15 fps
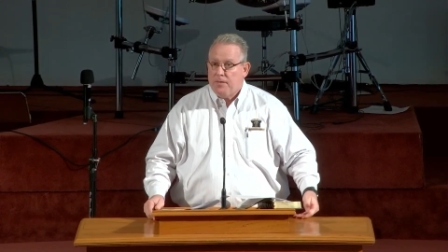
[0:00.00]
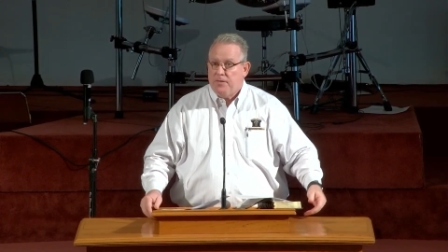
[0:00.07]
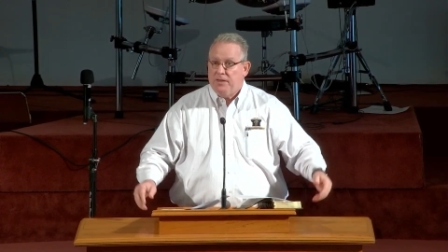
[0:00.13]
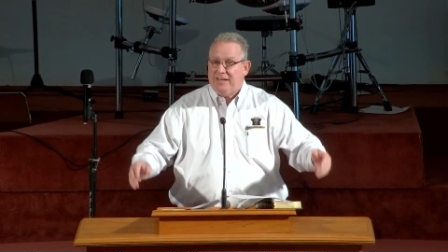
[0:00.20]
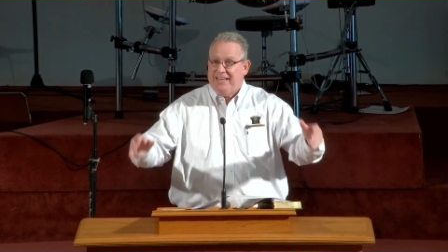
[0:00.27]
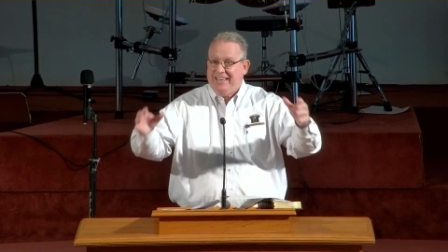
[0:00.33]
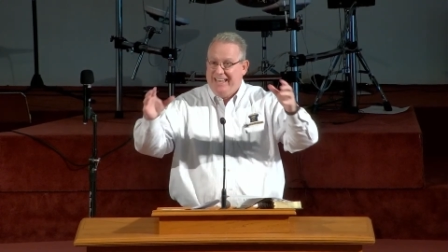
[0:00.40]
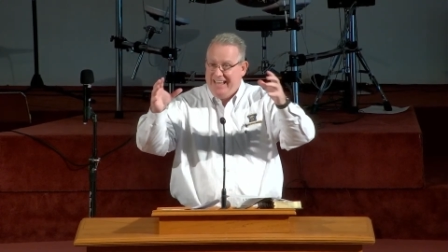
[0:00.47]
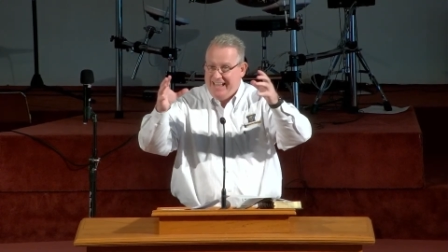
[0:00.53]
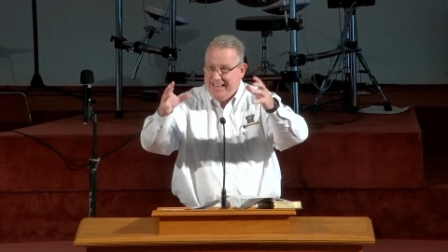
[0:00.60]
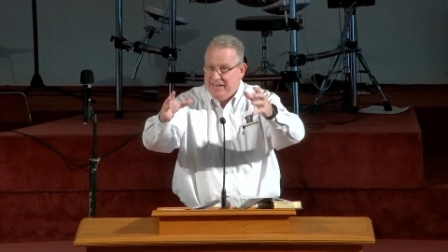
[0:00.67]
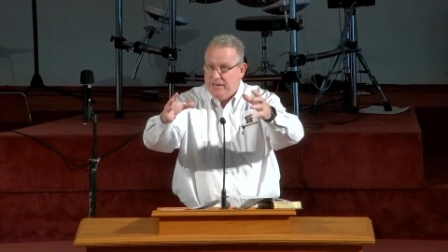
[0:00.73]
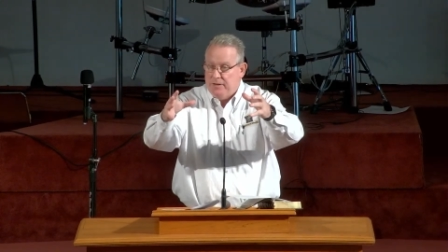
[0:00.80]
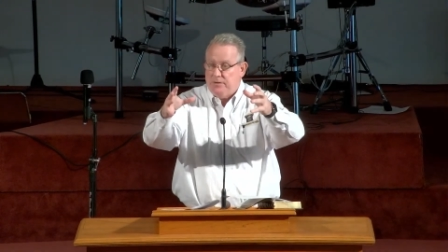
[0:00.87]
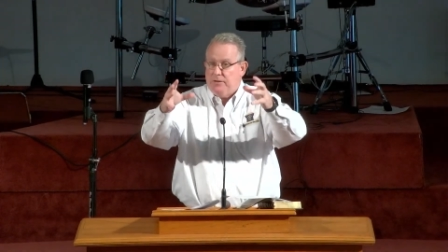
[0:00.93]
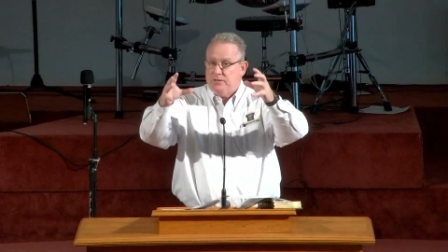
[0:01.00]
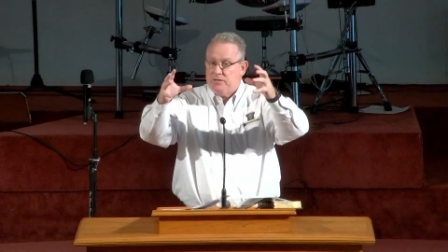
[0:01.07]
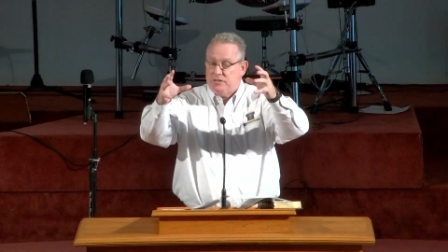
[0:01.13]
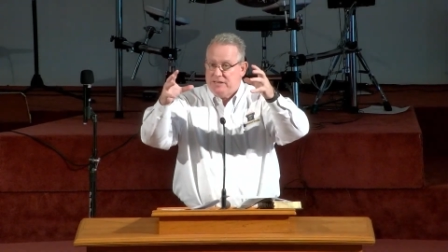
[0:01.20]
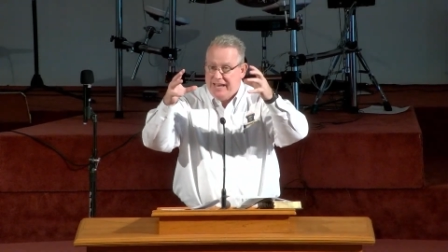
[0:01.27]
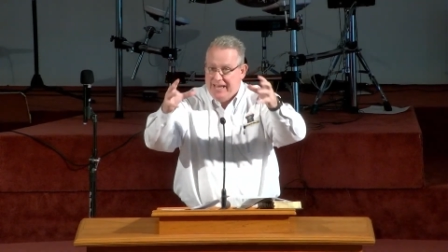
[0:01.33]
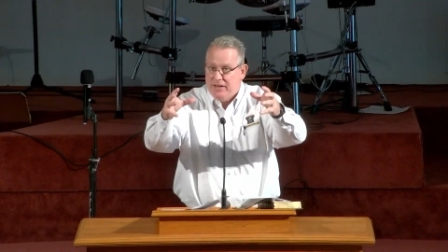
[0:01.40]
The canon, the
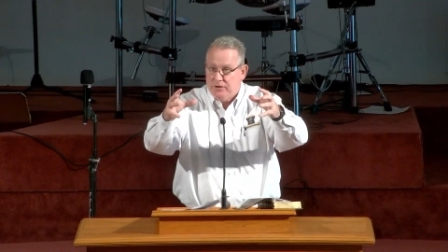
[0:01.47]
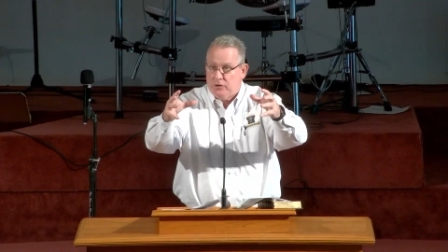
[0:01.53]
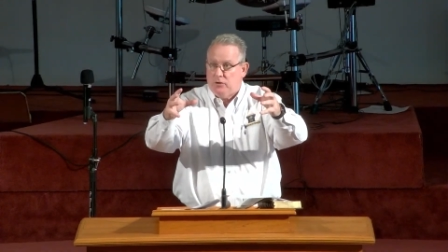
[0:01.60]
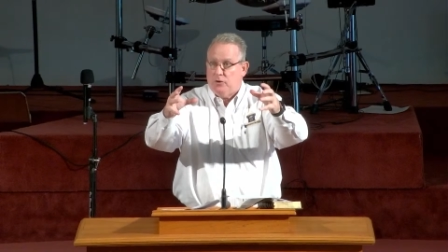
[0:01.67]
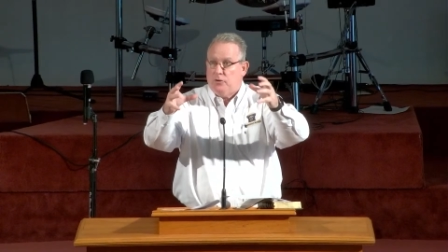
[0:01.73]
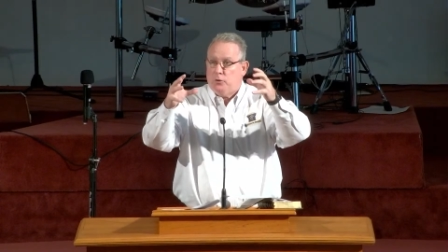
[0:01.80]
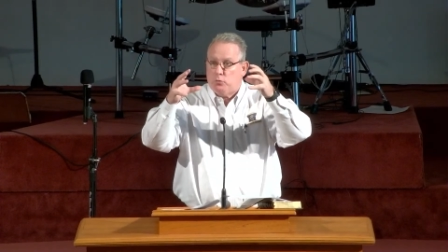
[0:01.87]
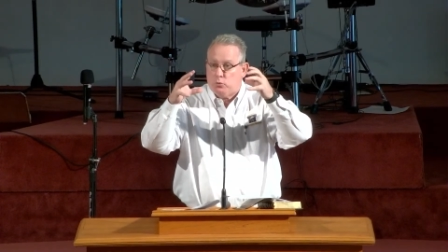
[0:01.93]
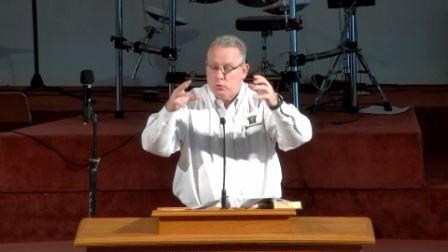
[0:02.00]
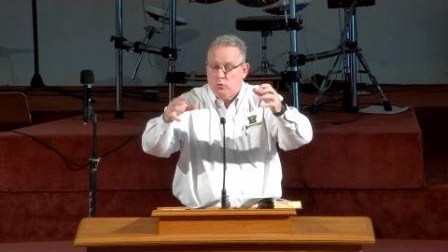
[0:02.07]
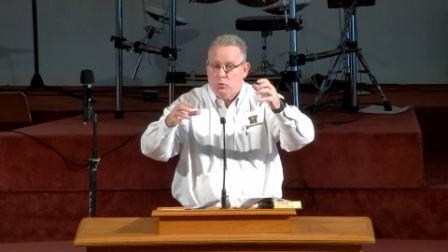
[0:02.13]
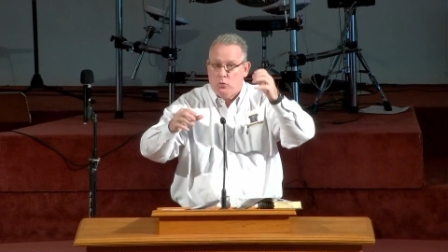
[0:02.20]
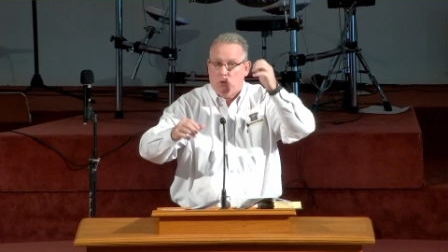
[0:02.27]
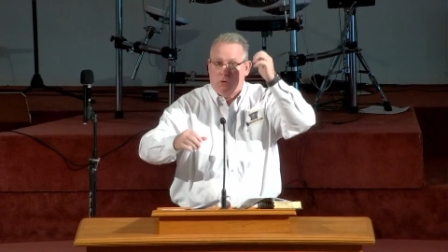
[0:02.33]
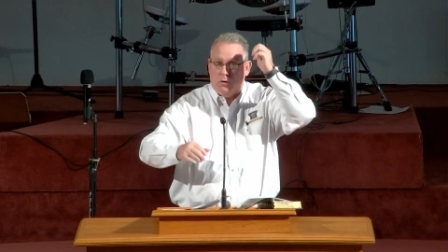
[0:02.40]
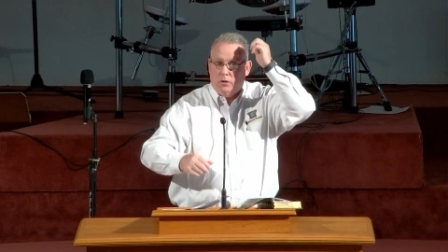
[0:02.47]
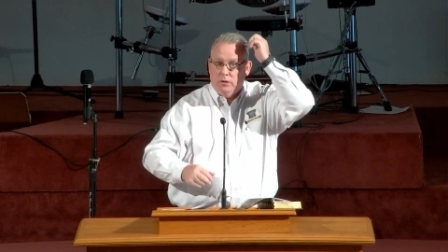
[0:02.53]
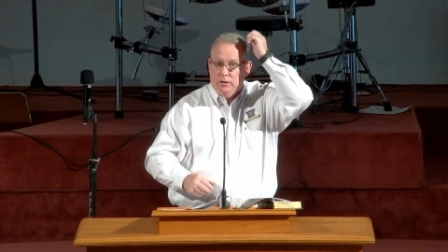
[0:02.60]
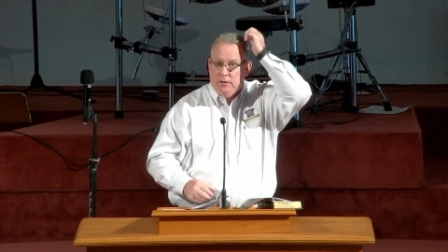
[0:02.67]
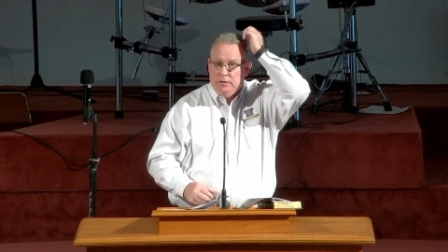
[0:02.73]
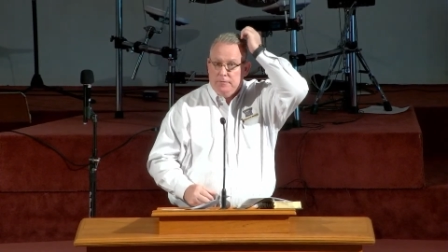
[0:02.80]
standard, the rule